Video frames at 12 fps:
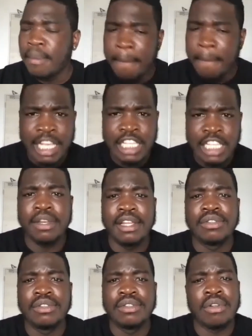best place
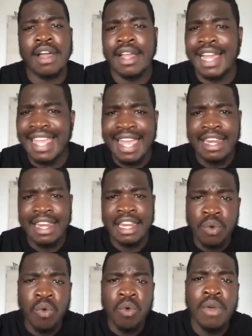to start, again, is
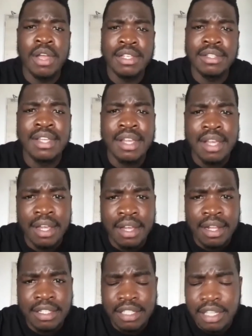always
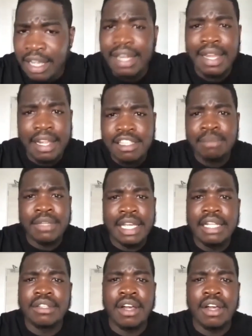to collect some data.